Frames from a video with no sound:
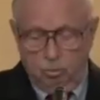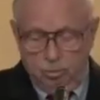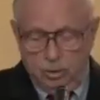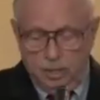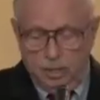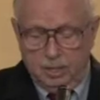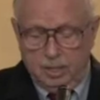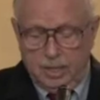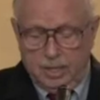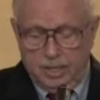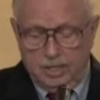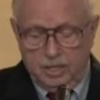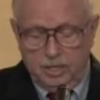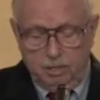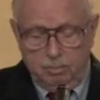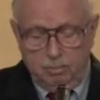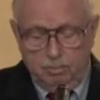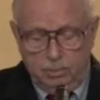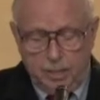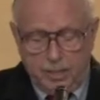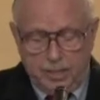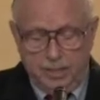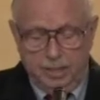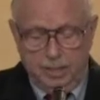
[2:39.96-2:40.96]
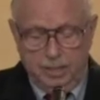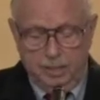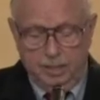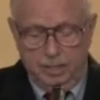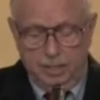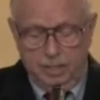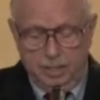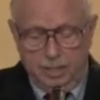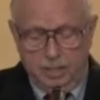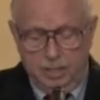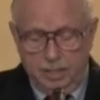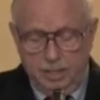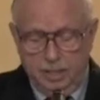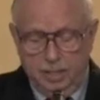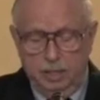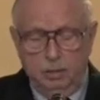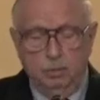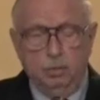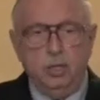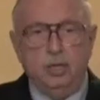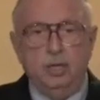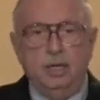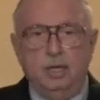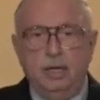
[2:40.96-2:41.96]
realized immediately that
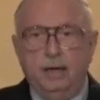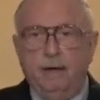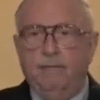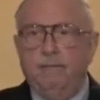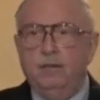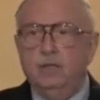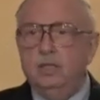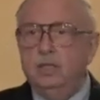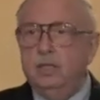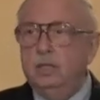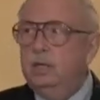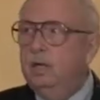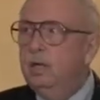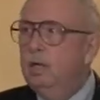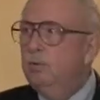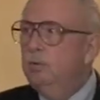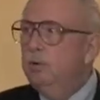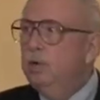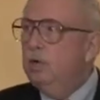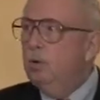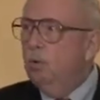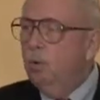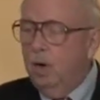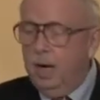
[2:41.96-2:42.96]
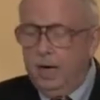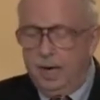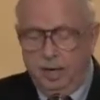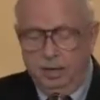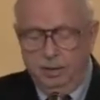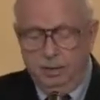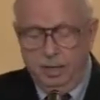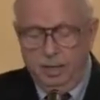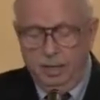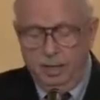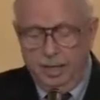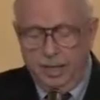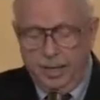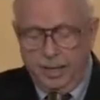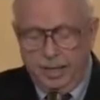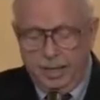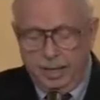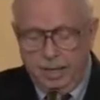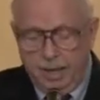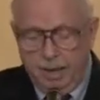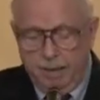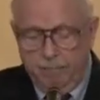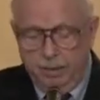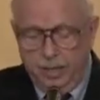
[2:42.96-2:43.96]
dealing with the deficit required a
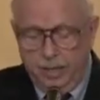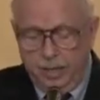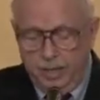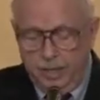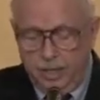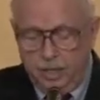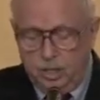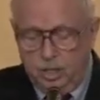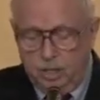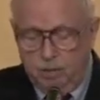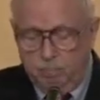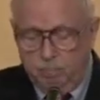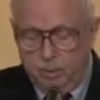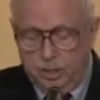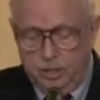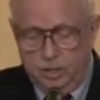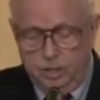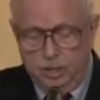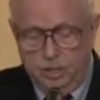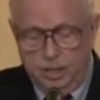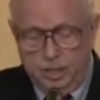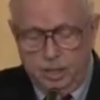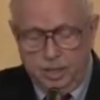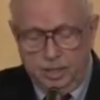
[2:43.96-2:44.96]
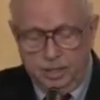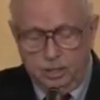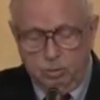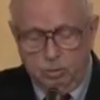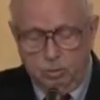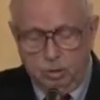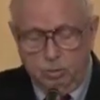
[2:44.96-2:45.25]
combination of budget cuts,